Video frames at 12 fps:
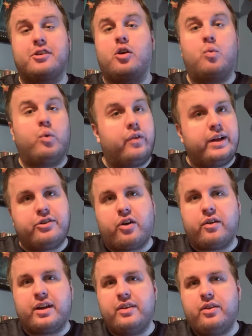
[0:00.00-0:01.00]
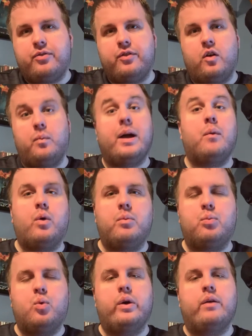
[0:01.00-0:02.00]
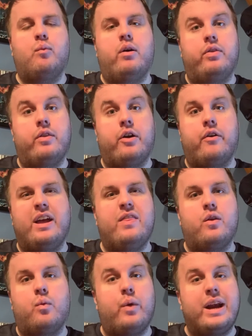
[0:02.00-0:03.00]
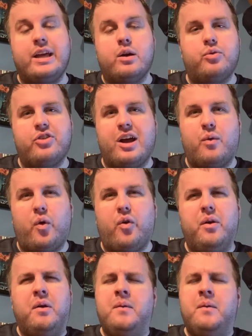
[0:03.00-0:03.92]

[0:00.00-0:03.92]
go really dark in the film at one point when they're in the radio tower